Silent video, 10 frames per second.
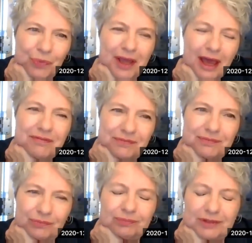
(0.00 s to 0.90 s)
We
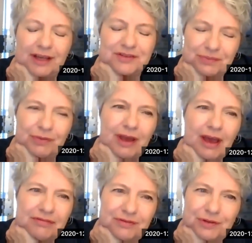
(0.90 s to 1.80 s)

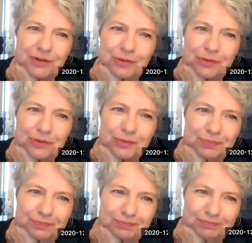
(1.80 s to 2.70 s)
have to
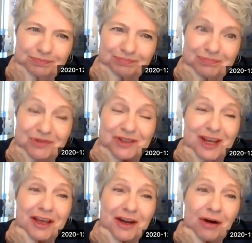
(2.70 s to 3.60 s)

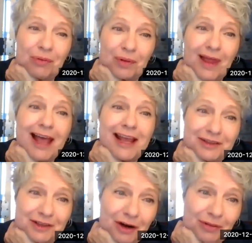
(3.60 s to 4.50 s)
stay in our
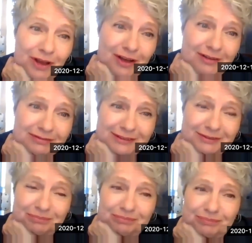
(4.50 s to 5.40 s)
light and our love
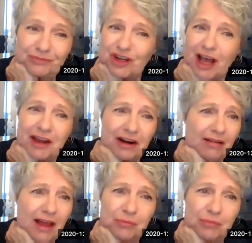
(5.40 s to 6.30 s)
and shine
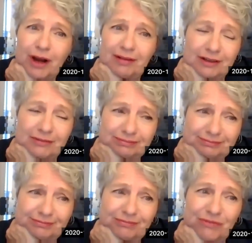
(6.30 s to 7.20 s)
our light brightly
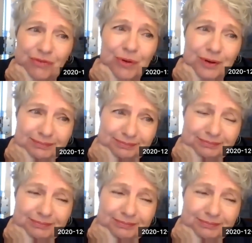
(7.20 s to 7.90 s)
for